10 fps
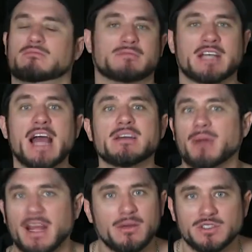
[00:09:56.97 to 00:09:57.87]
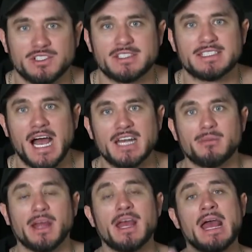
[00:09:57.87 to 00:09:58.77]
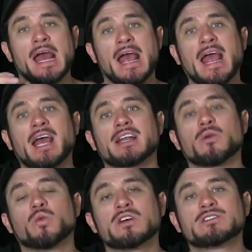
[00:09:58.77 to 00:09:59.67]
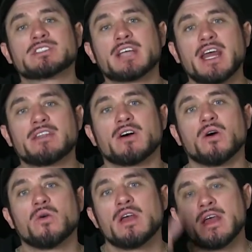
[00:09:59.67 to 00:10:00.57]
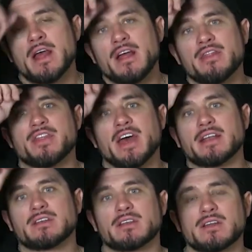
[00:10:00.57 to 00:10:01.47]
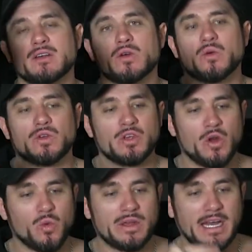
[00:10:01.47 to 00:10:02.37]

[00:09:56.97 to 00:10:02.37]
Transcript: dynamite. It was just dynamite. And I will say though that you know we